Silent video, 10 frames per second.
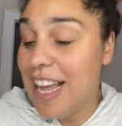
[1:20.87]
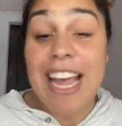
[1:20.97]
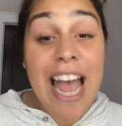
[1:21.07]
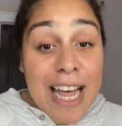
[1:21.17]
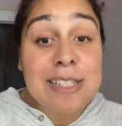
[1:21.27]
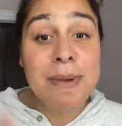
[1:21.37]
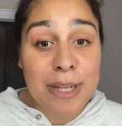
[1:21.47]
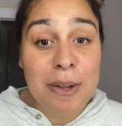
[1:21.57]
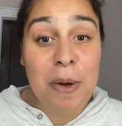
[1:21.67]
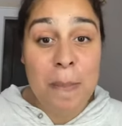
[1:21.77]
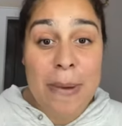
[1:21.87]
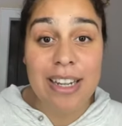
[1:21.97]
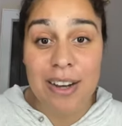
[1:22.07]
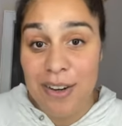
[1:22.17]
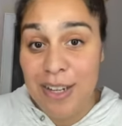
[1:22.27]
it has me a little
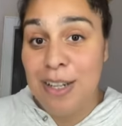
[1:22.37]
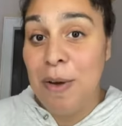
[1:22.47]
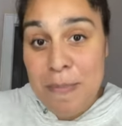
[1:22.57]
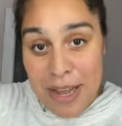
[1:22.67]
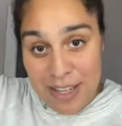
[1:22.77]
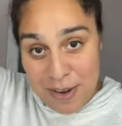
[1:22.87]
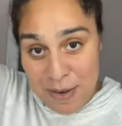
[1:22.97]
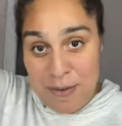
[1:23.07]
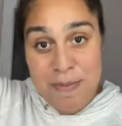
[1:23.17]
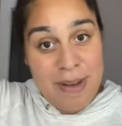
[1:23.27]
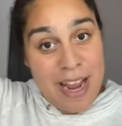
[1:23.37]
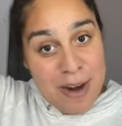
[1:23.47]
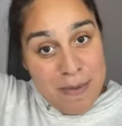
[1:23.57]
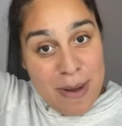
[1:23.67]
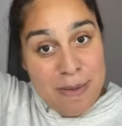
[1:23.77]
mellow, a little mellow. My
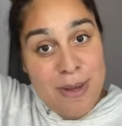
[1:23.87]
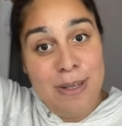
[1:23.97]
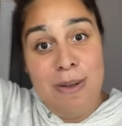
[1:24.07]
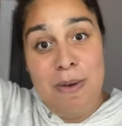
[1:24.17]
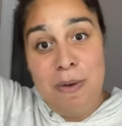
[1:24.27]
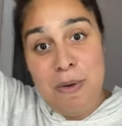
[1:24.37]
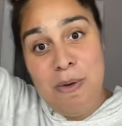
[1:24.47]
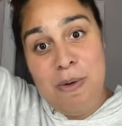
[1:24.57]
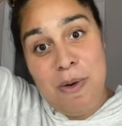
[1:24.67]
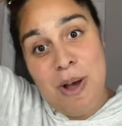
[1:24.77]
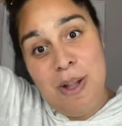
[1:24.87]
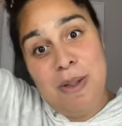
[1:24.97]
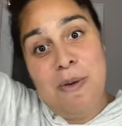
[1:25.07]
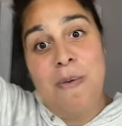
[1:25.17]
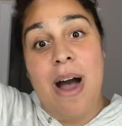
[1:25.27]
hair might be a little, a
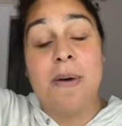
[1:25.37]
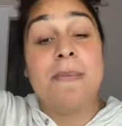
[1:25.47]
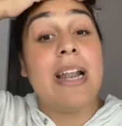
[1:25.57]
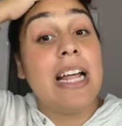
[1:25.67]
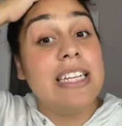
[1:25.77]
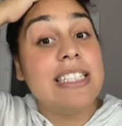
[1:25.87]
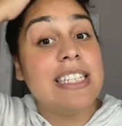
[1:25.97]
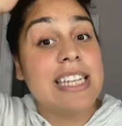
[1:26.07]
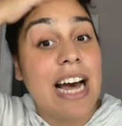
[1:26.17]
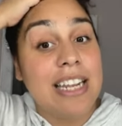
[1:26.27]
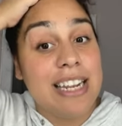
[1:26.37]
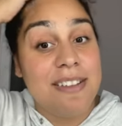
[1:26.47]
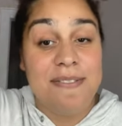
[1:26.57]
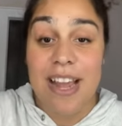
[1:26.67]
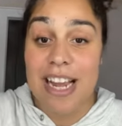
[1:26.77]
little wild, but at least it's out of the
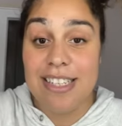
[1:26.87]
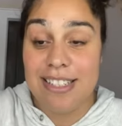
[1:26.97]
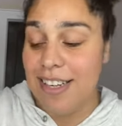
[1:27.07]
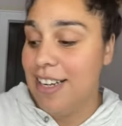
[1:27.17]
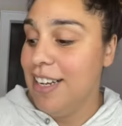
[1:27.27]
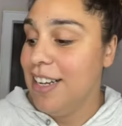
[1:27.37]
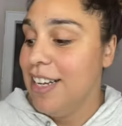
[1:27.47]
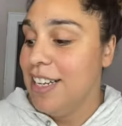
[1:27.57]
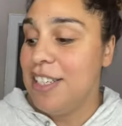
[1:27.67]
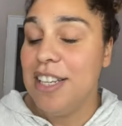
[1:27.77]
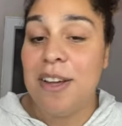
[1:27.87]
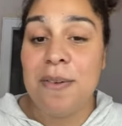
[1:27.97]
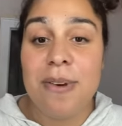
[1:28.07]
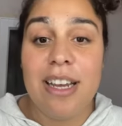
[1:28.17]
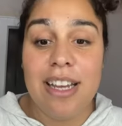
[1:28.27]
face so that
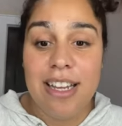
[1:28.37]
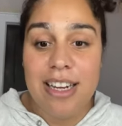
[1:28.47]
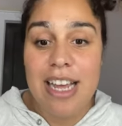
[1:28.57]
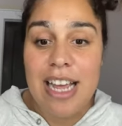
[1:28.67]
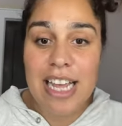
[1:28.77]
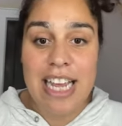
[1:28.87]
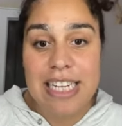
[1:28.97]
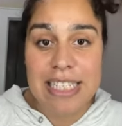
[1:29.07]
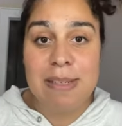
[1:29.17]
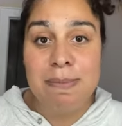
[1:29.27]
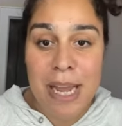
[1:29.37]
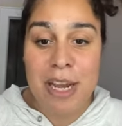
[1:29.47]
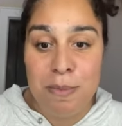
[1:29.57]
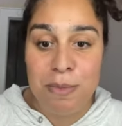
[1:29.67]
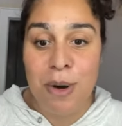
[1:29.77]
we can get this
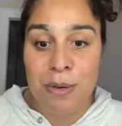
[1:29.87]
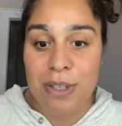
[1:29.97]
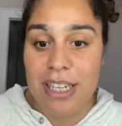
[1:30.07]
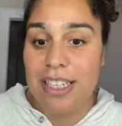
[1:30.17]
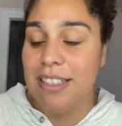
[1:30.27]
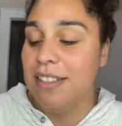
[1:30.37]
makeup rolling.